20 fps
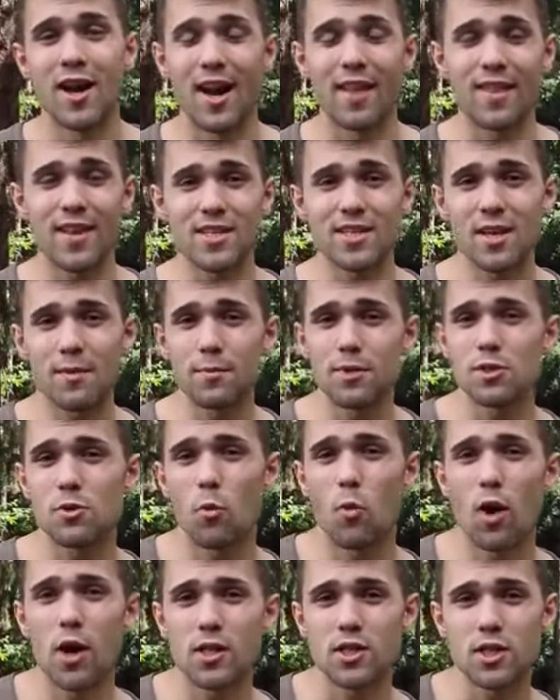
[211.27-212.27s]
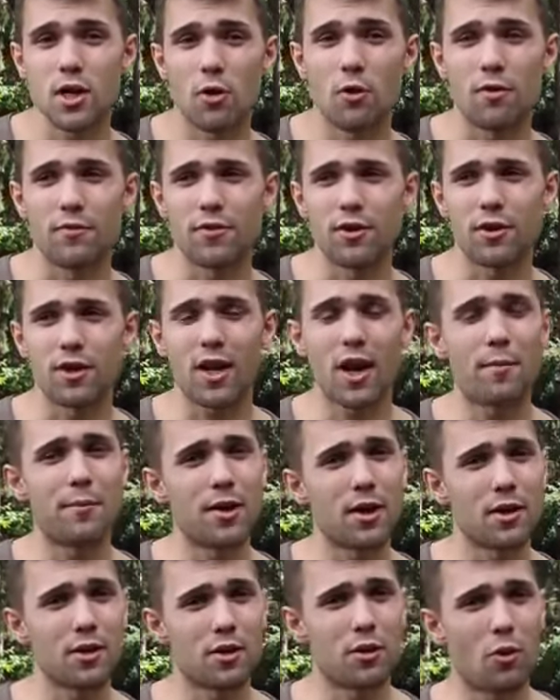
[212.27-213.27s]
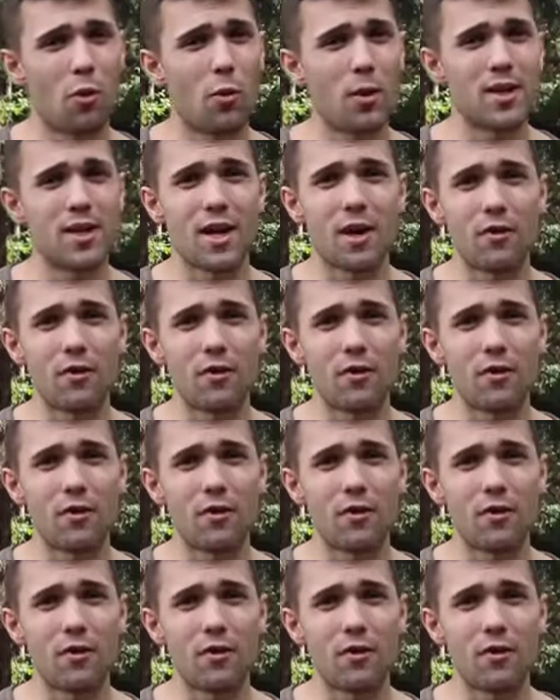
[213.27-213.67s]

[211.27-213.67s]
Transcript: and that's something to watch out if you're going